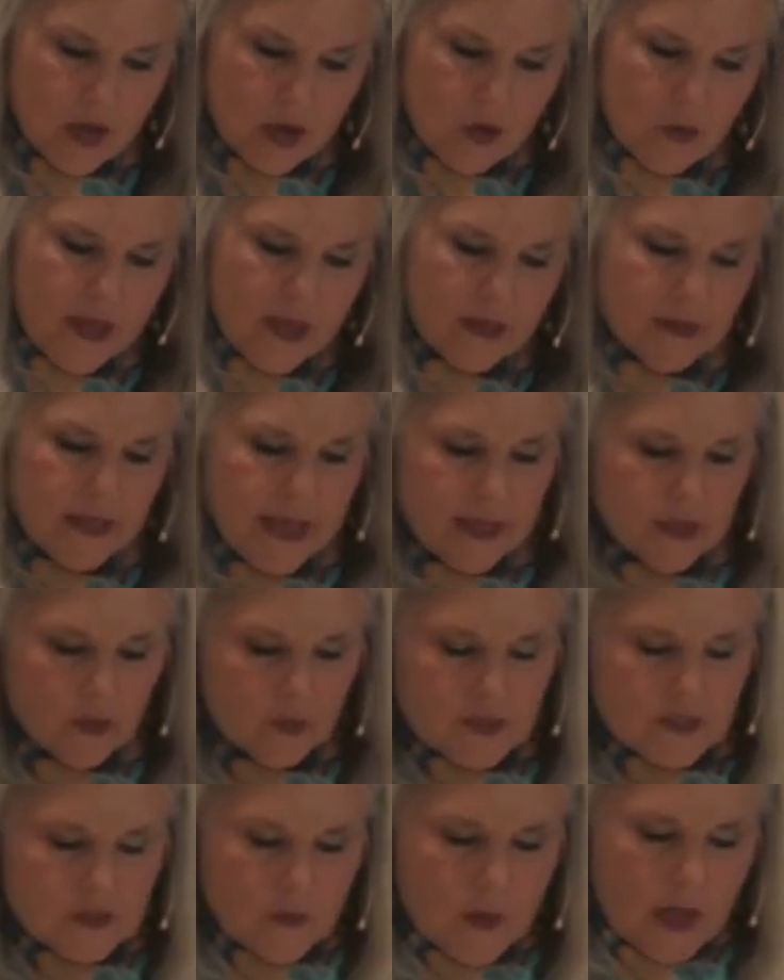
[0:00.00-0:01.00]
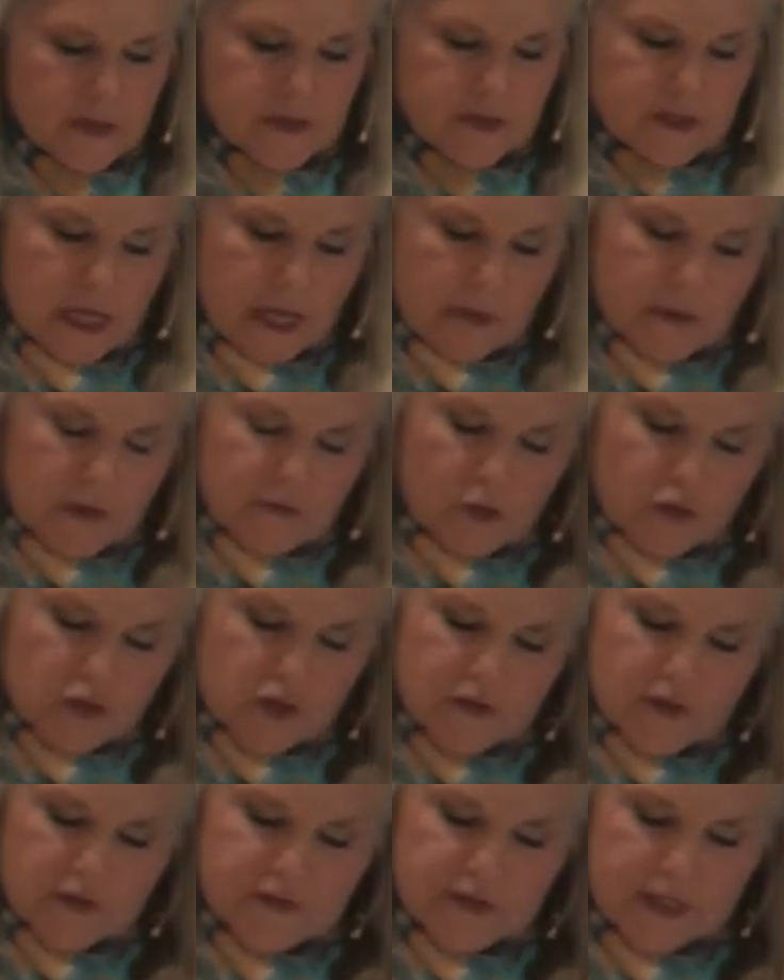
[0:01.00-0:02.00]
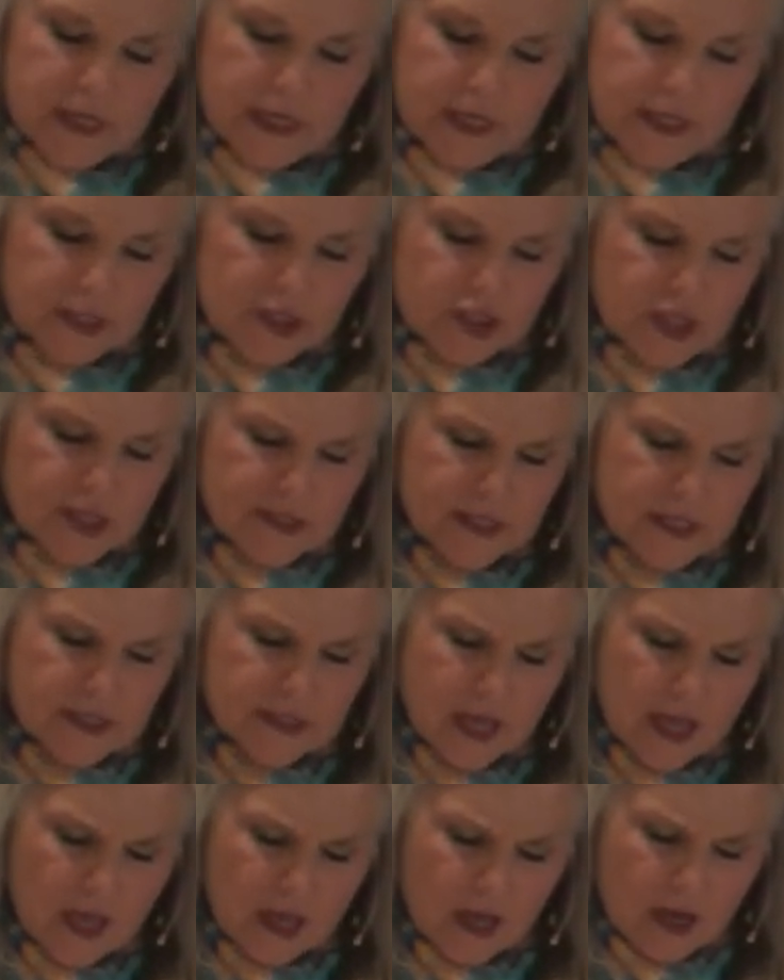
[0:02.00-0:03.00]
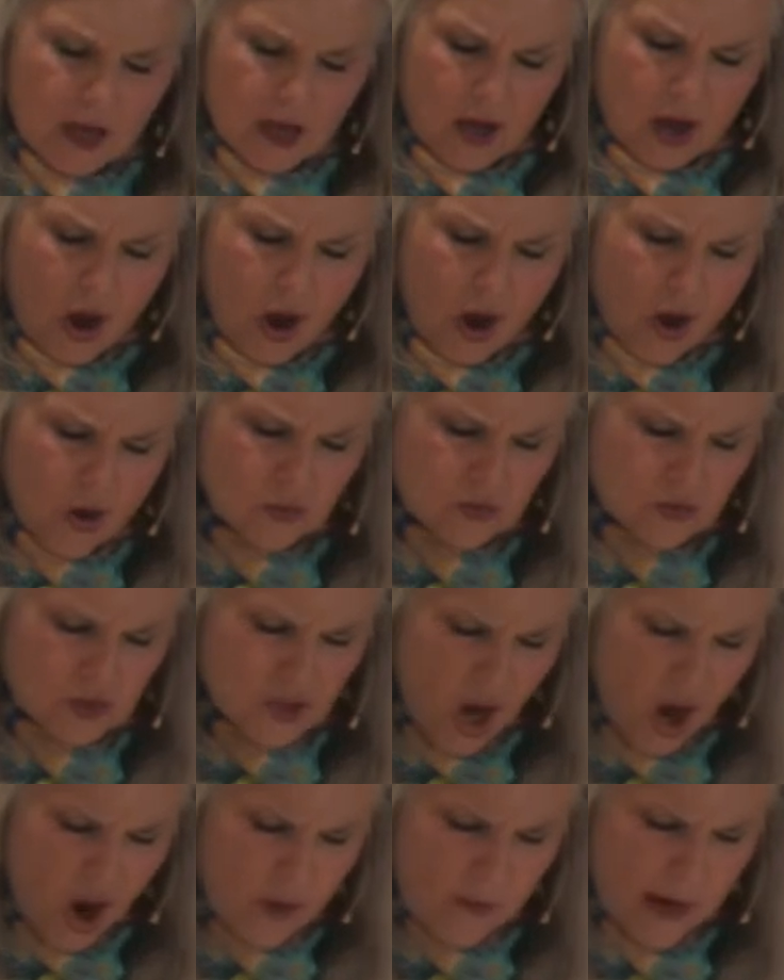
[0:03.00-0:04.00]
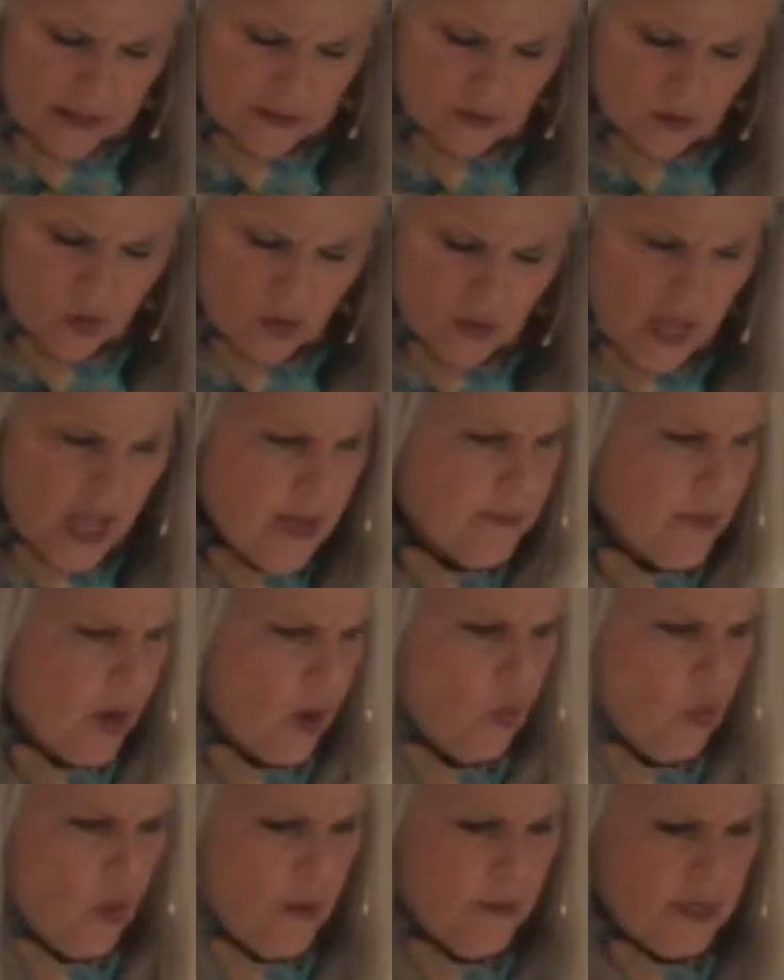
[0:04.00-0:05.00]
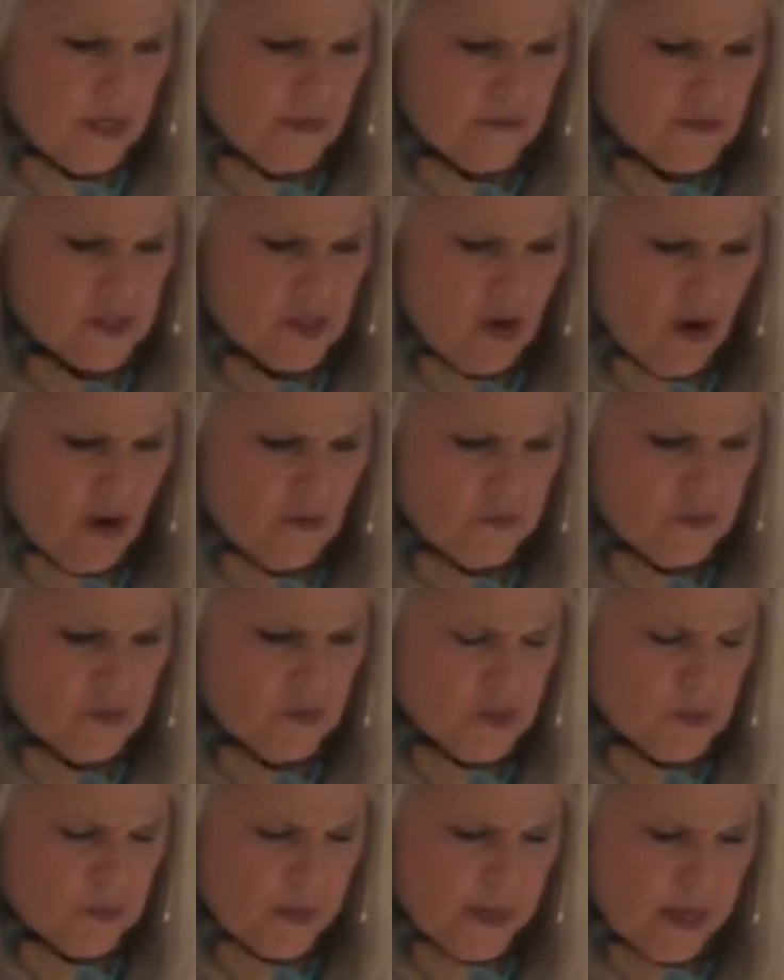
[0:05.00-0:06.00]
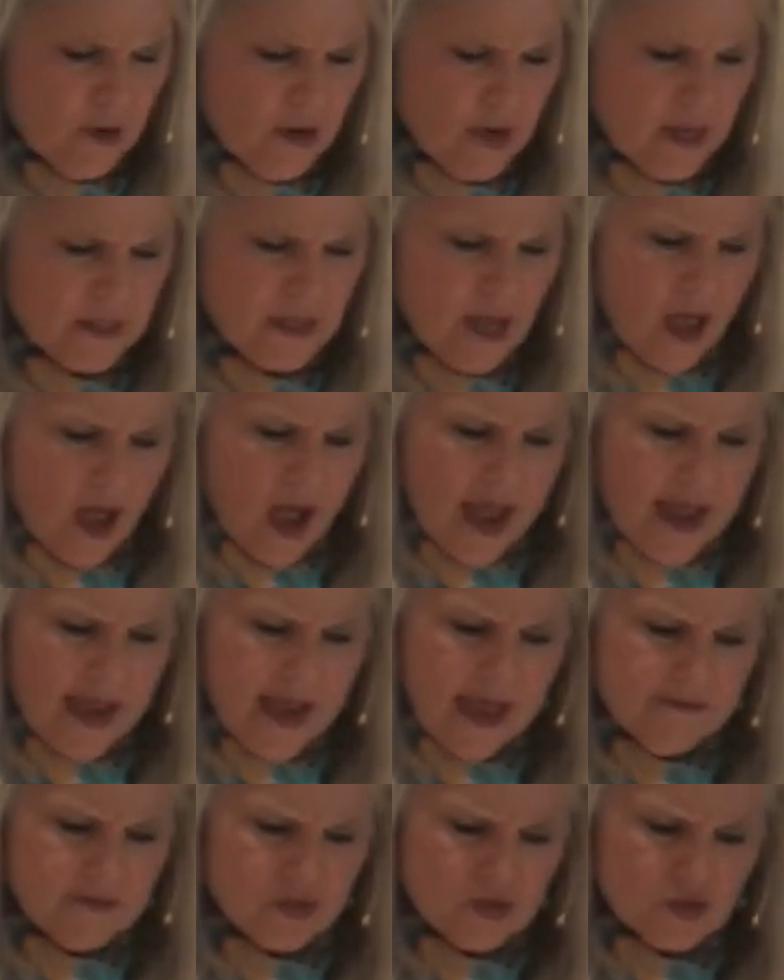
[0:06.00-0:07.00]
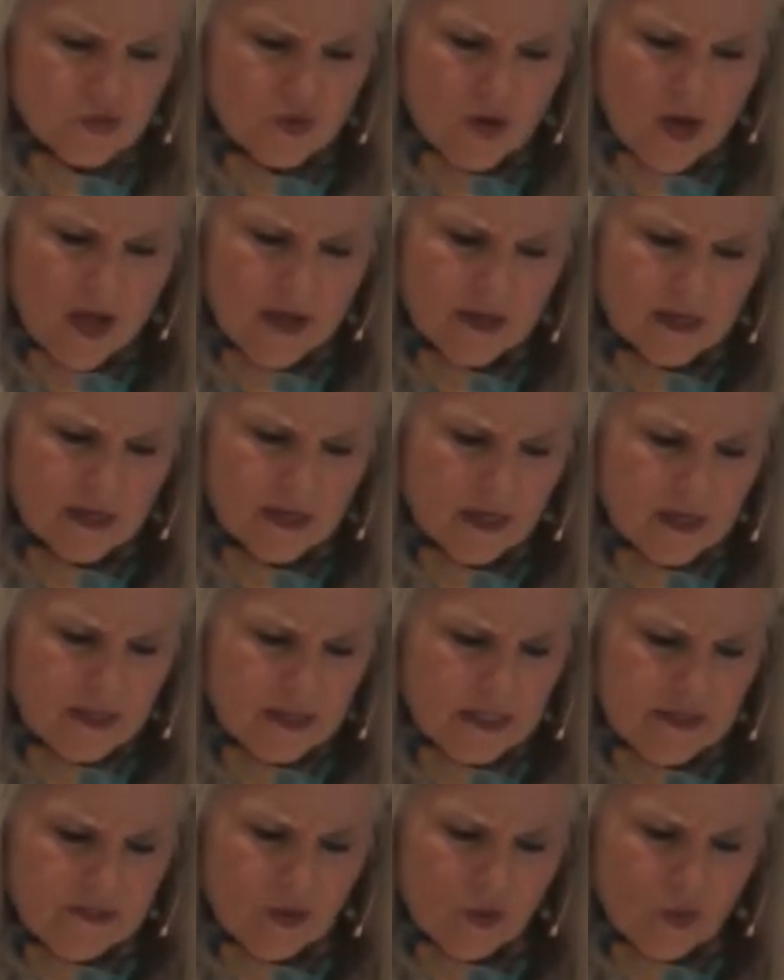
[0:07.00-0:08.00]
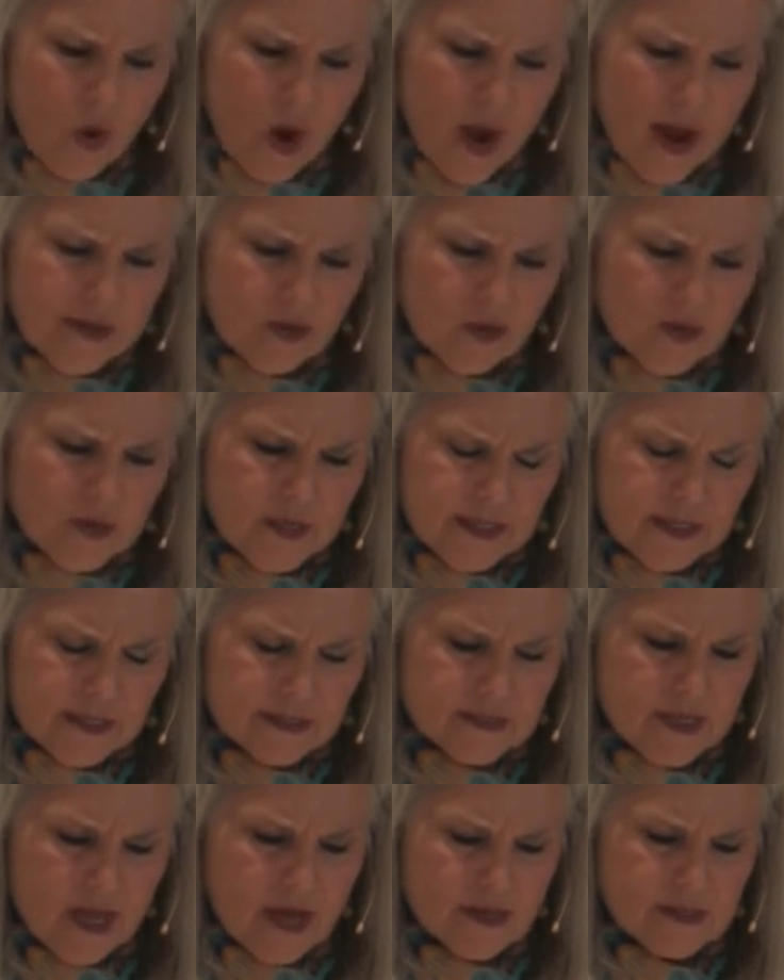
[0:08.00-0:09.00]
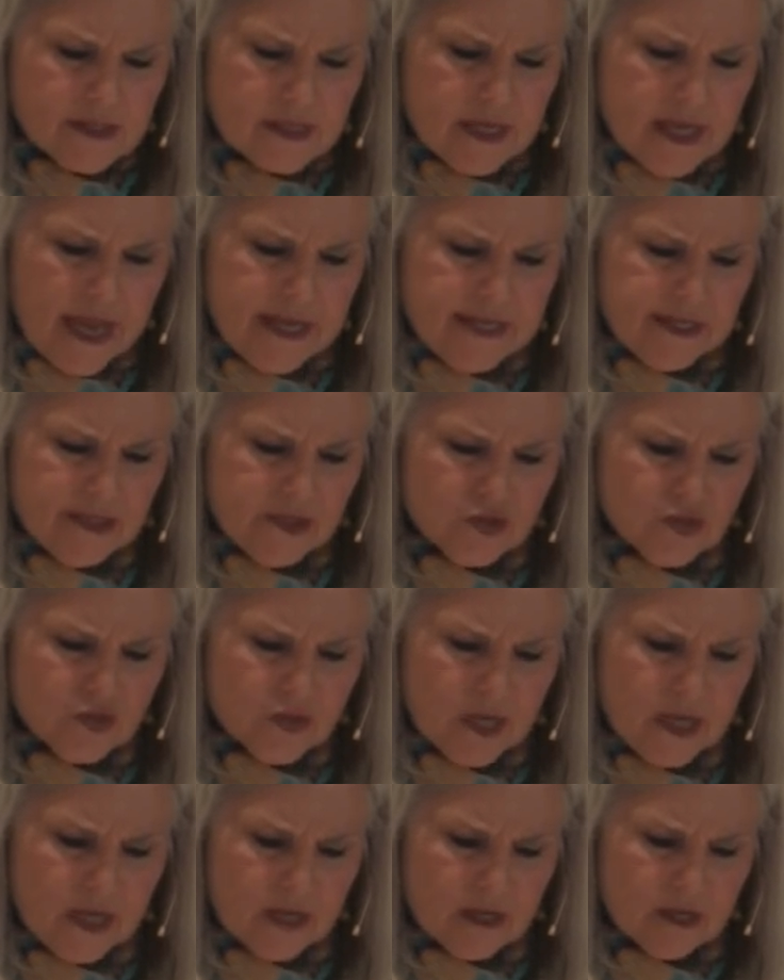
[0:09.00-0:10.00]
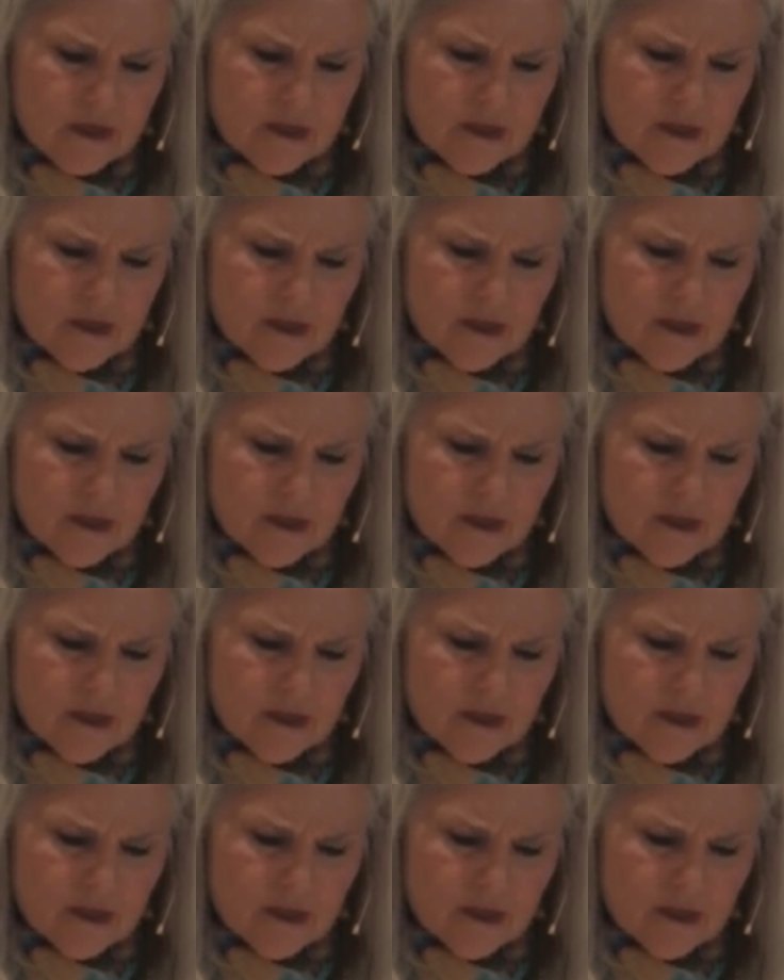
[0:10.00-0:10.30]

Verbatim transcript: Well, Hannah responds to him in verse 15, and she says, "Oh no, my Lord, I'm a woman of sorrowful spirit. I haven't drunk, neither wine nor any intoxicating drink.